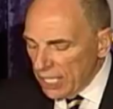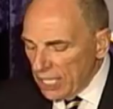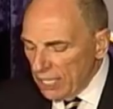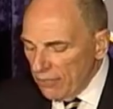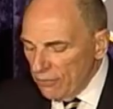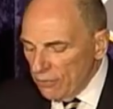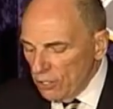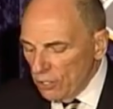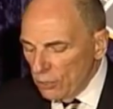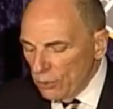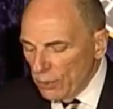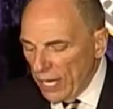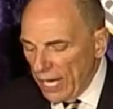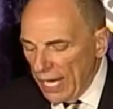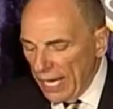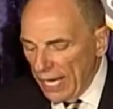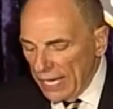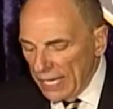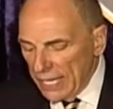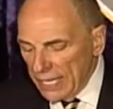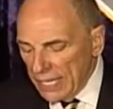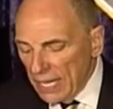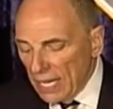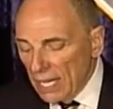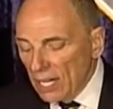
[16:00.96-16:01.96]
give you
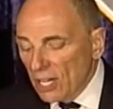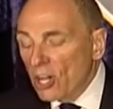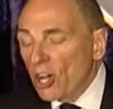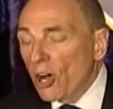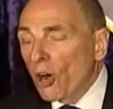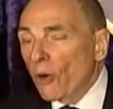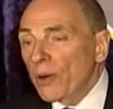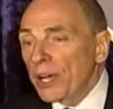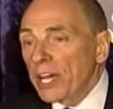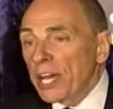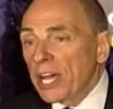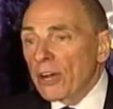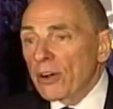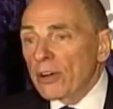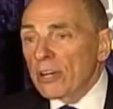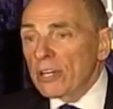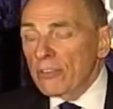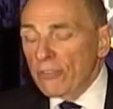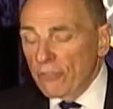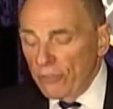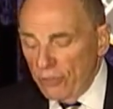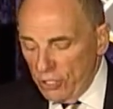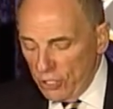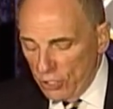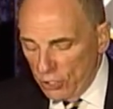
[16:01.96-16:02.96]
a coherent
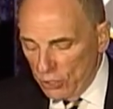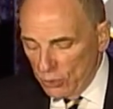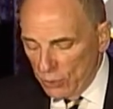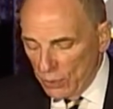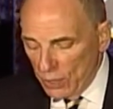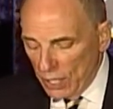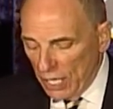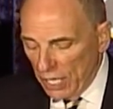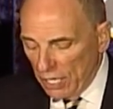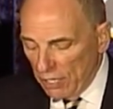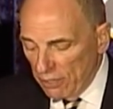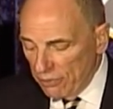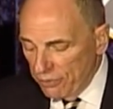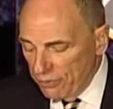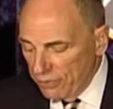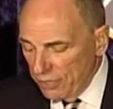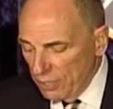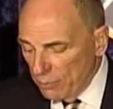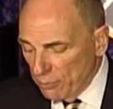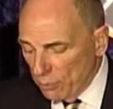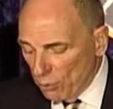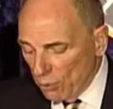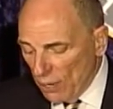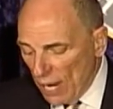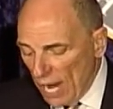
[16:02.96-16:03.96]
view of
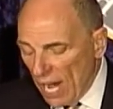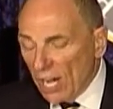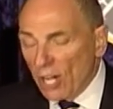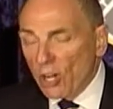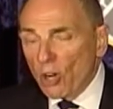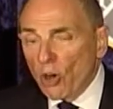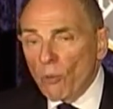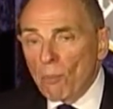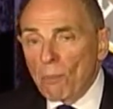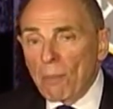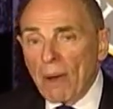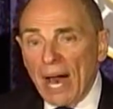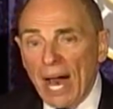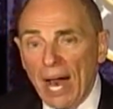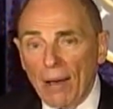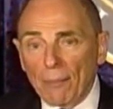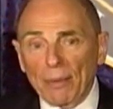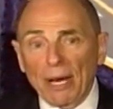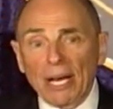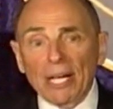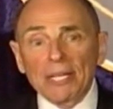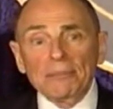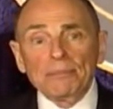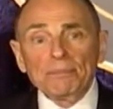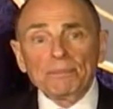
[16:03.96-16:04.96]
Barack
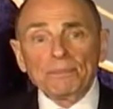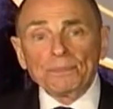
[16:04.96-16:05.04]
Obama,